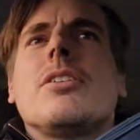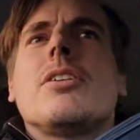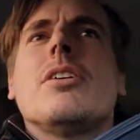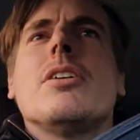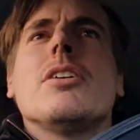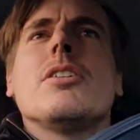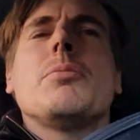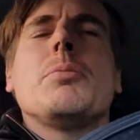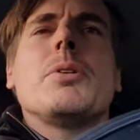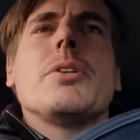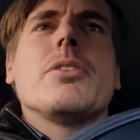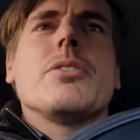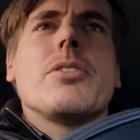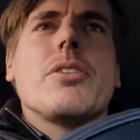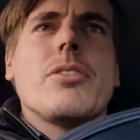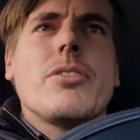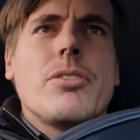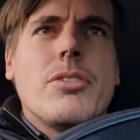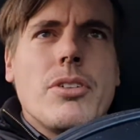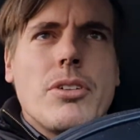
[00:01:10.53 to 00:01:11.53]
cars because
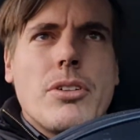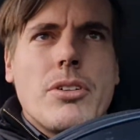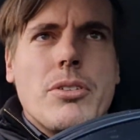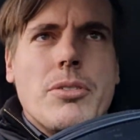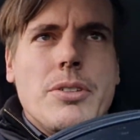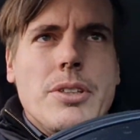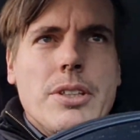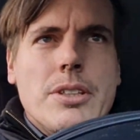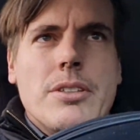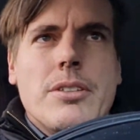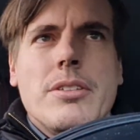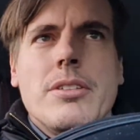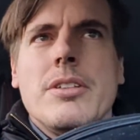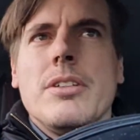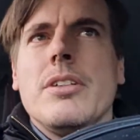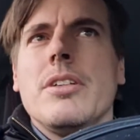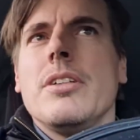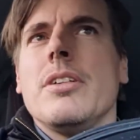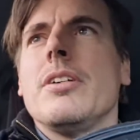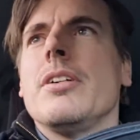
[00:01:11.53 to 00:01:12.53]
also the Korean
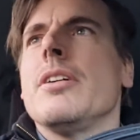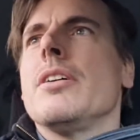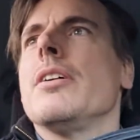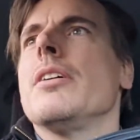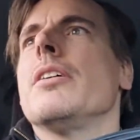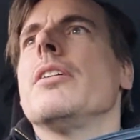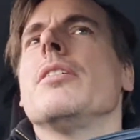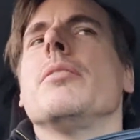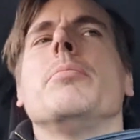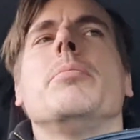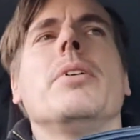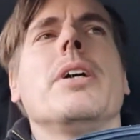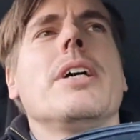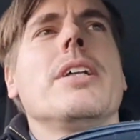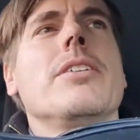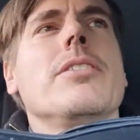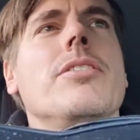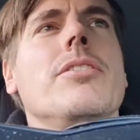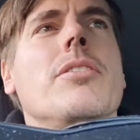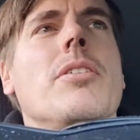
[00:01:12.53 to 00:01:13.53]

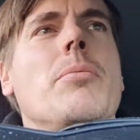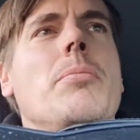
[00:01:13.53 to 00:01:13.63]
brands are